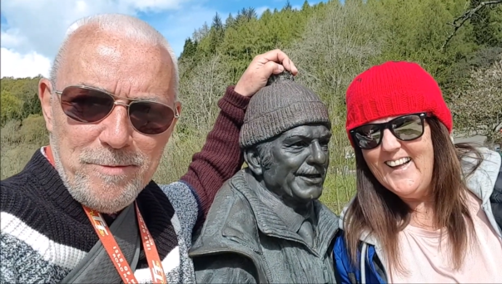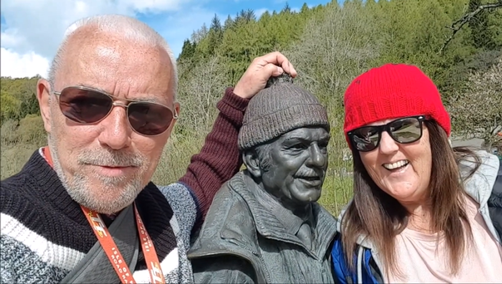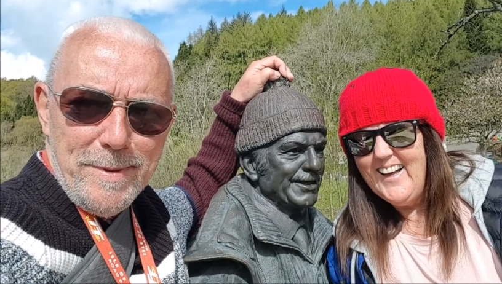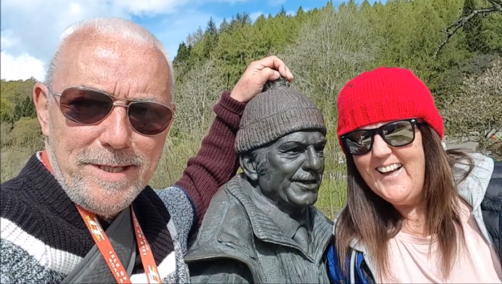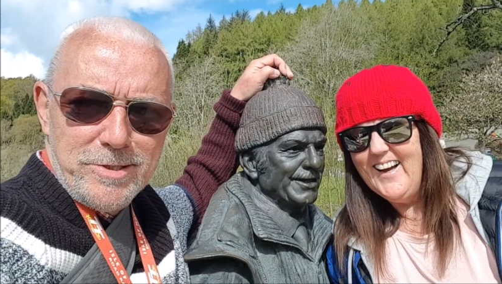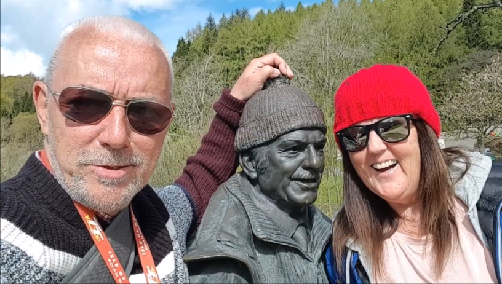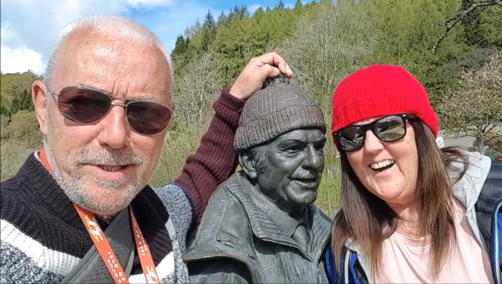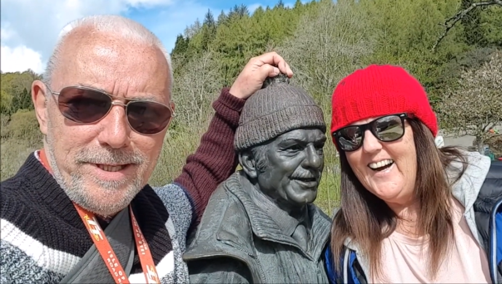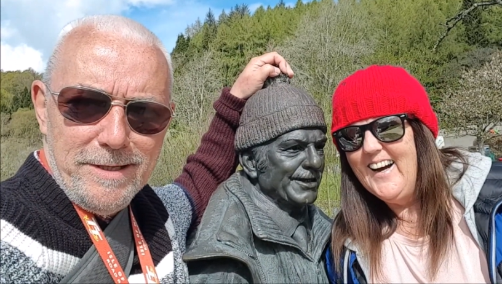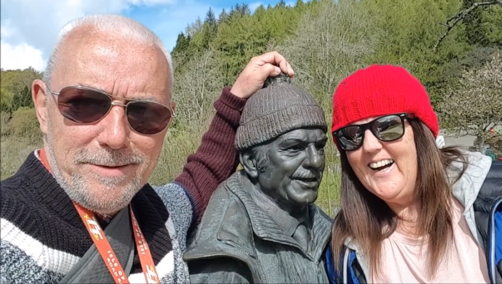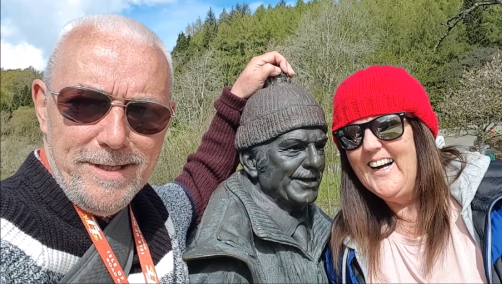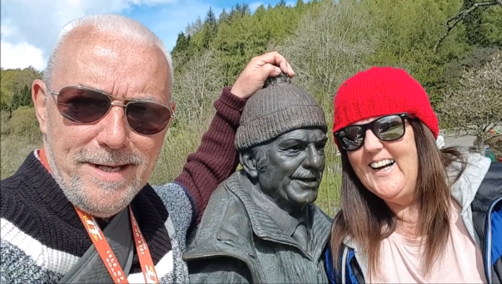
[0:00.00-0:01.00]
Speaker 1: we might show you
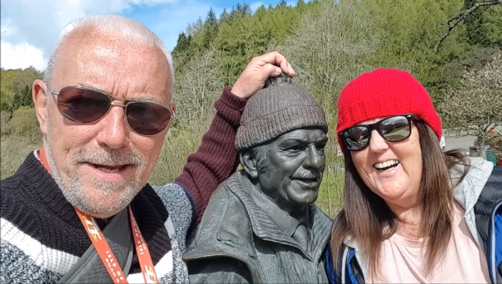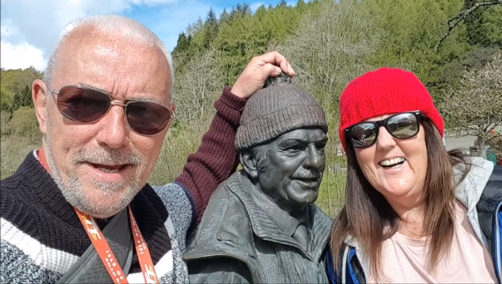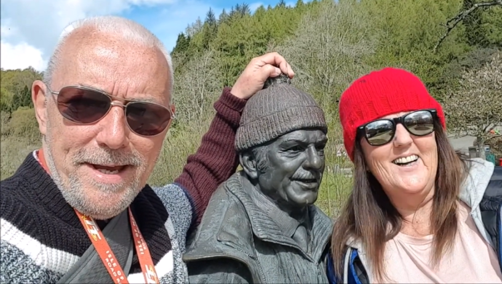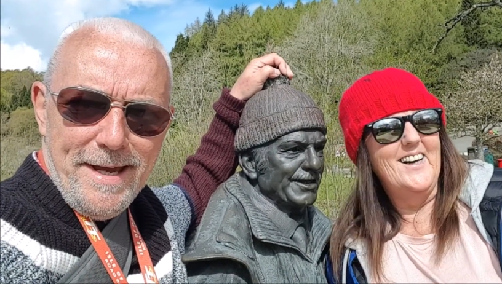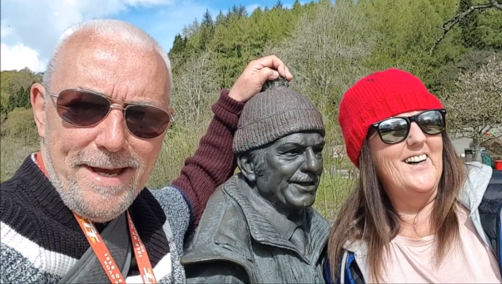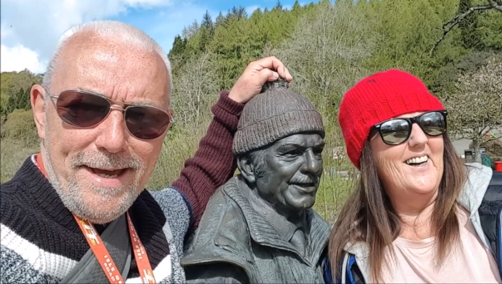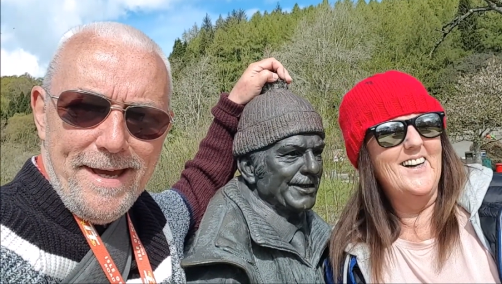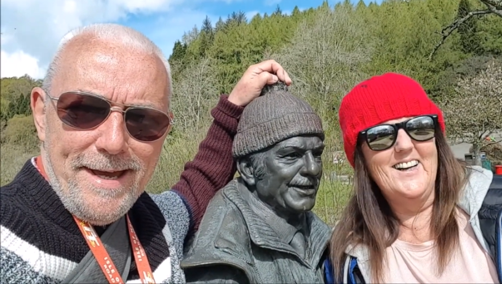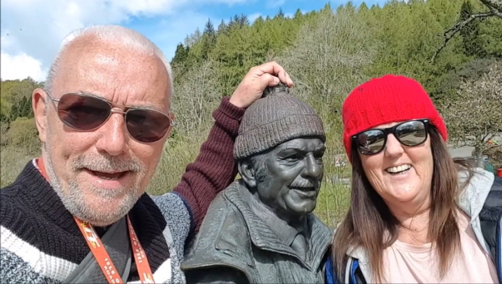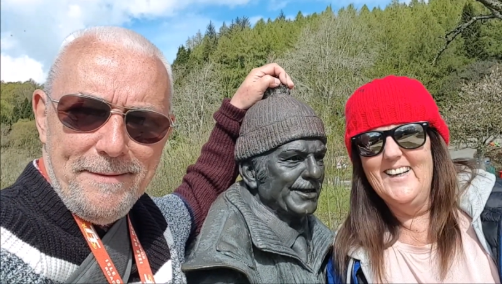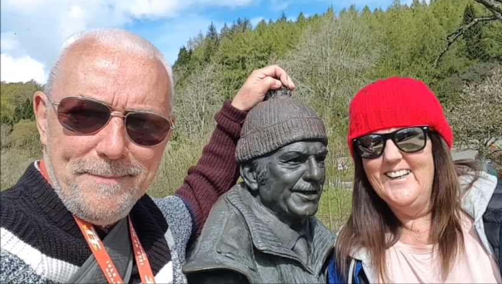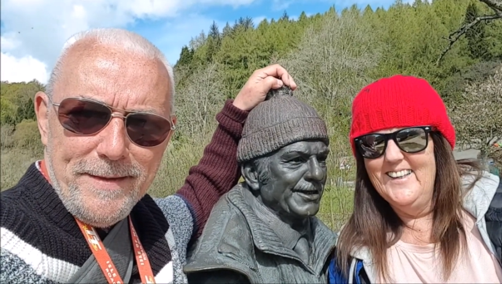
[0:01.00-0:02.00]
that one.
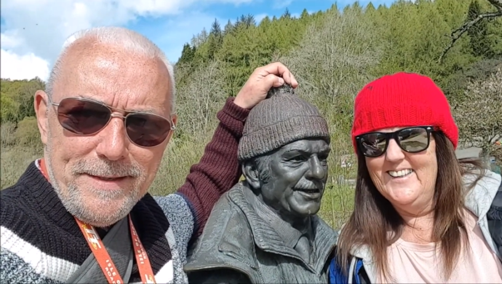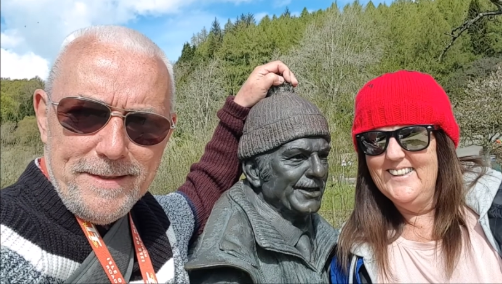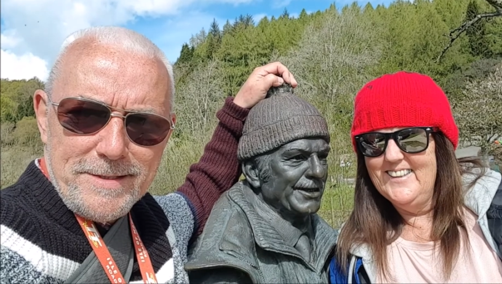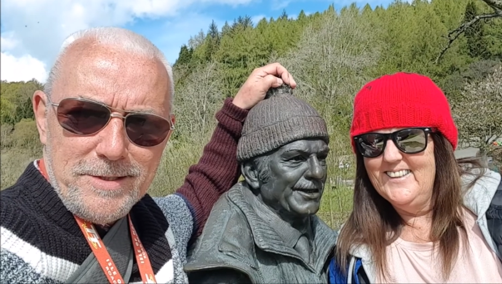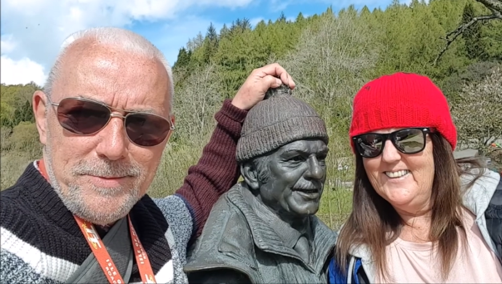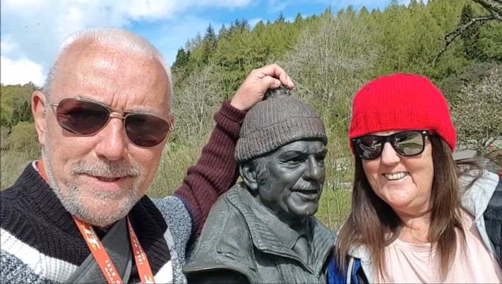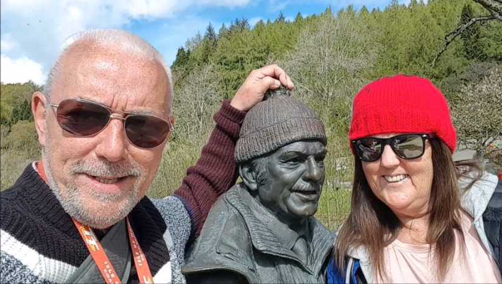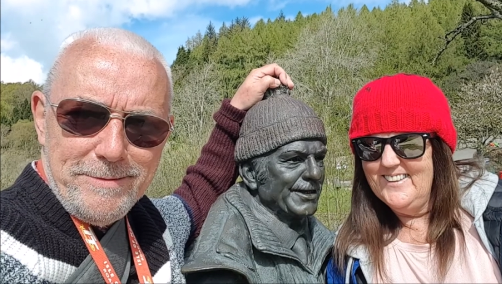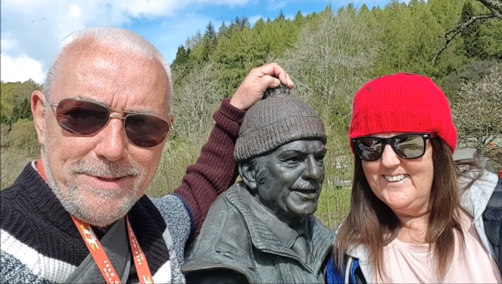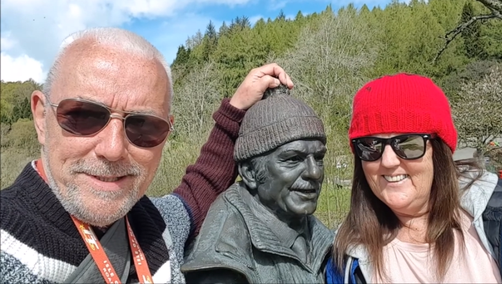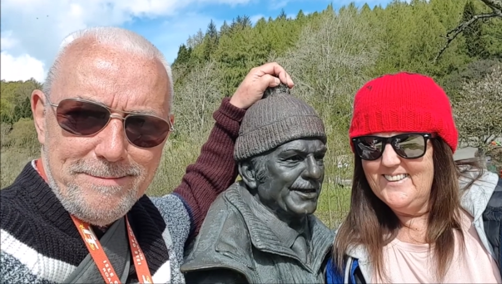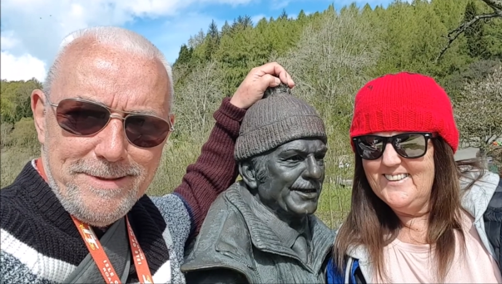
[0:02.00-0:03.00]
So we're
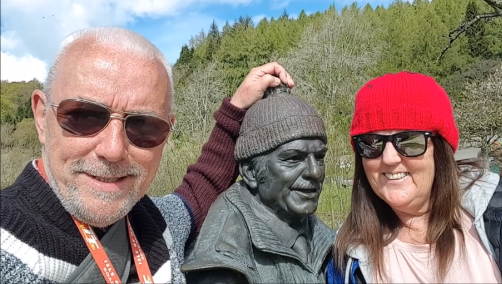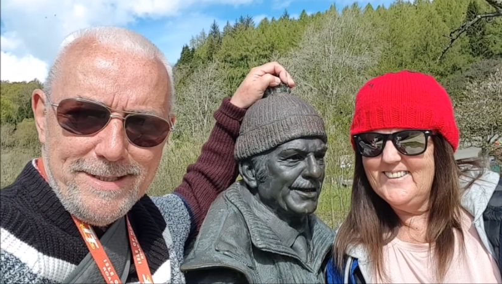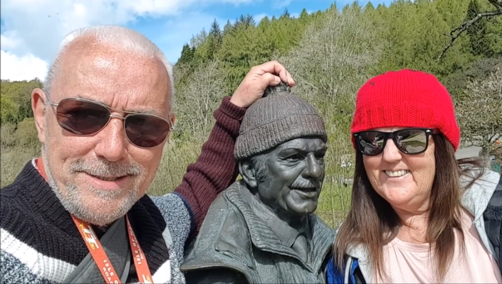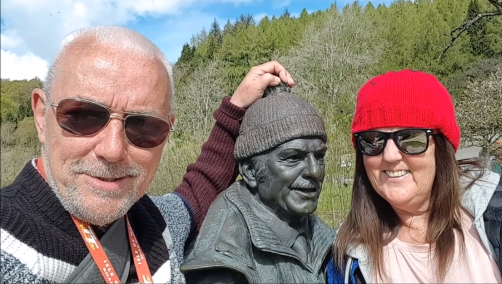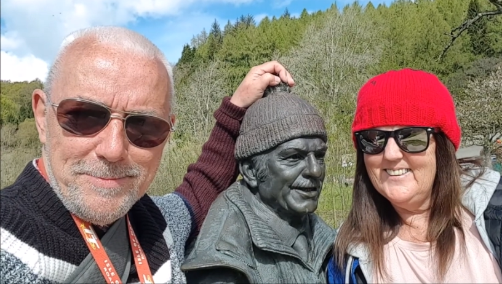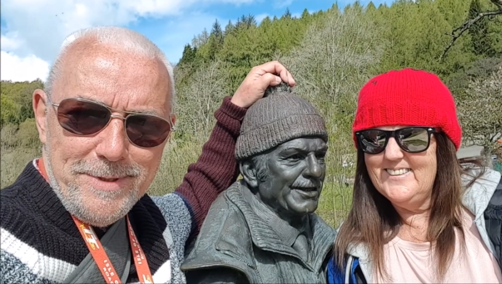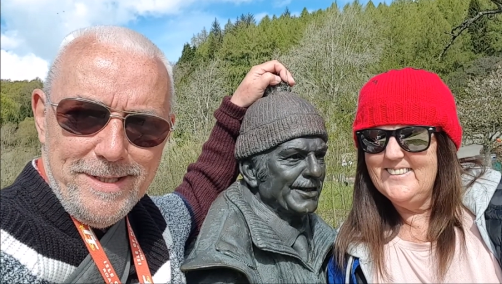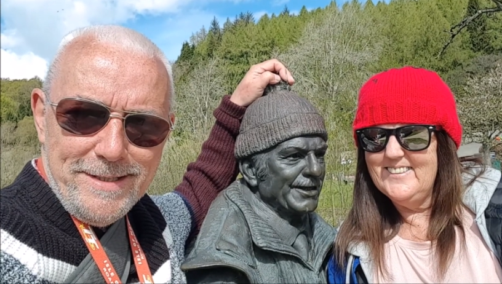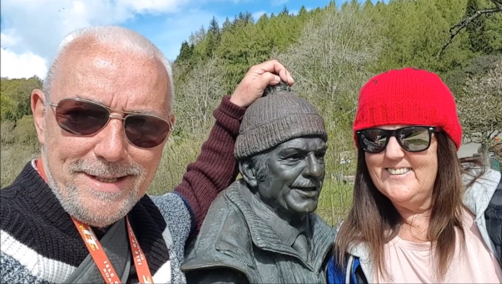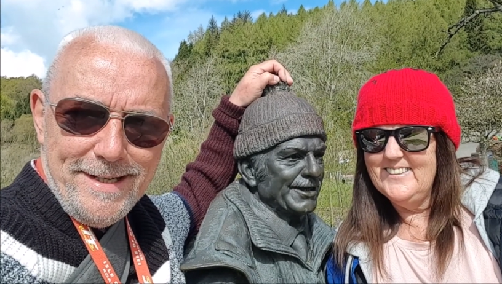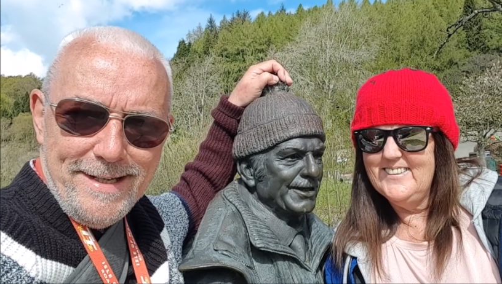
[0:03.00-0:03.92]
here with Tom Weir